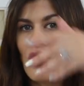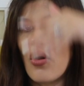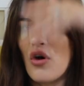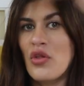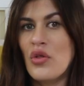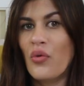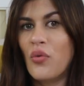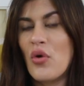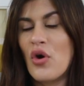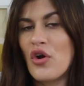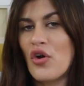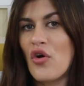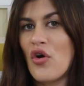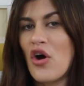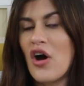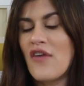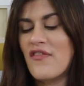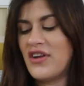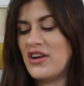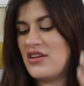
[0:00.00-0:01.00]
all the water
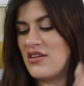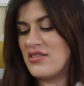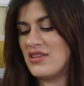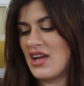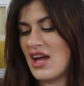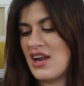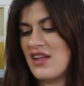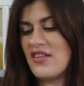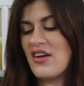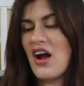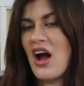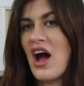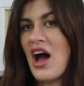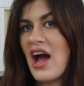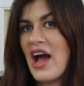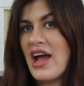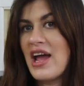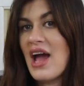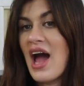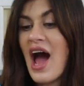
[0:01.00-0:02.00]
off and doesn't get in their
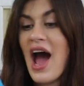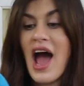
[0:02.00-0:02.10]
eye.